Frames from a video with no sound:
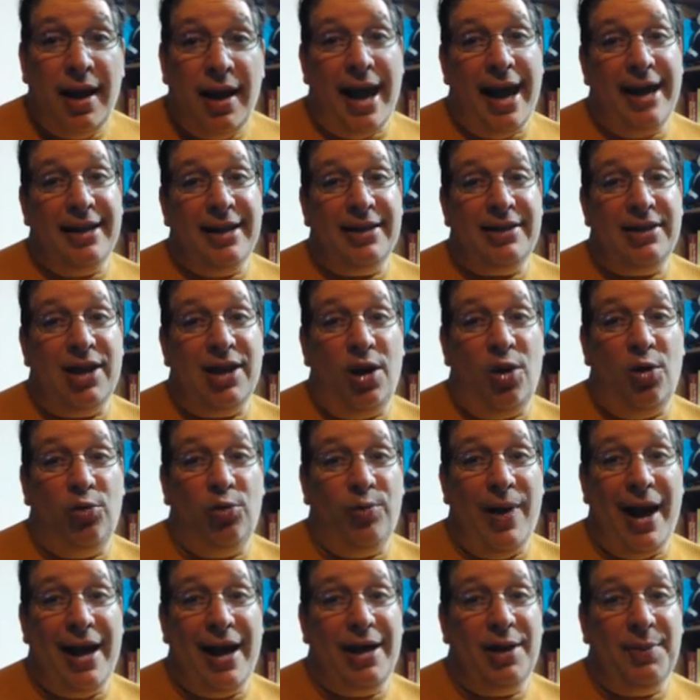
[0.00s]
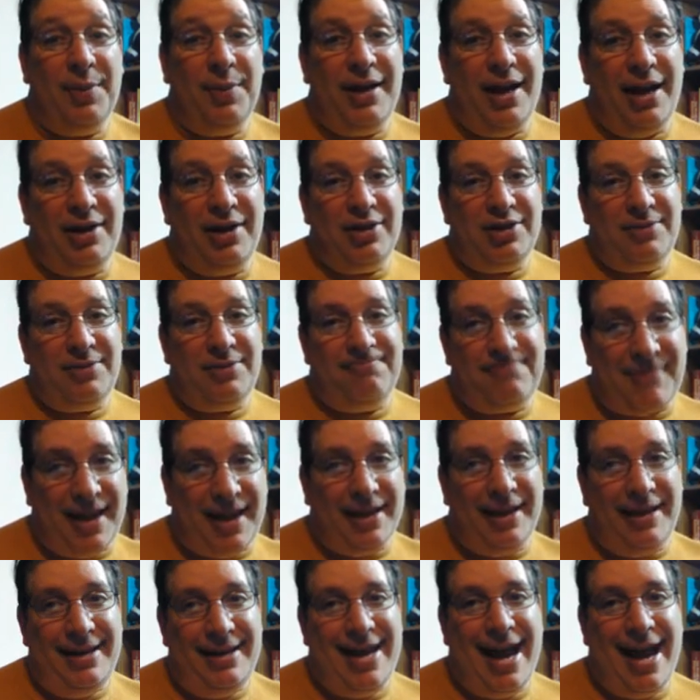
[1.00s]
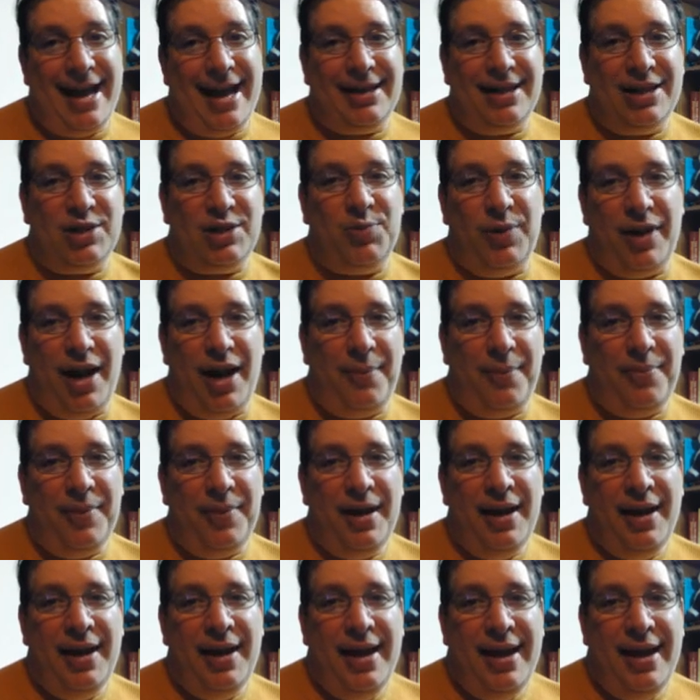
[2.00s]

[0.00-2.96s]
And so randomly, I just yanked this one up.